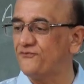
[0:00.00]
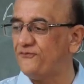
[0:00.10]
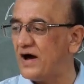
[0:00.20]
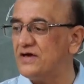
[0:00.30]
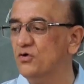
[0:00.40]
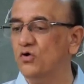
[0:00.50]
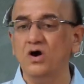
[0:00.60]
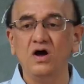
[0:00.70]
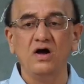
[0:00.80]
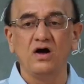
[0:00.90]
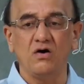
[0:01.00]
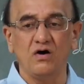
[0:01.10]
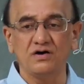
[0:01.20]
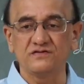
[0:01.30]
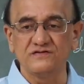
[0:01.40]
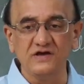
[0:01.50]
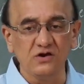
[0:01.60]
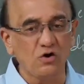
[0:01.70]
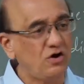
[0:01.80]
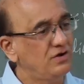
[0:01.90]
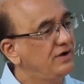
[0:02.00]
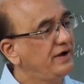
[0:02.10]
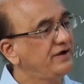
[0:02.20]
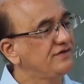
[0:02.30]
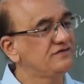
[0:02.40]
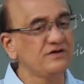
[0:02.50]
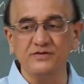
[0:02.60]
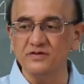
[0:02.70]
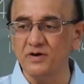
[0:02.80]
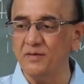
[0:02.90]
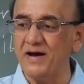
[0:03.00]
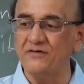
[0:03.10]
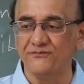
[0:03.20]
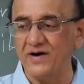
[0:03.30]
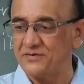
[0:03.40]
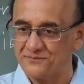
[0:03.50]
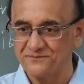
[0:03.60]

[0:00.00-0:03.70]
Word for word: 5 or 0, it is divisible by 5.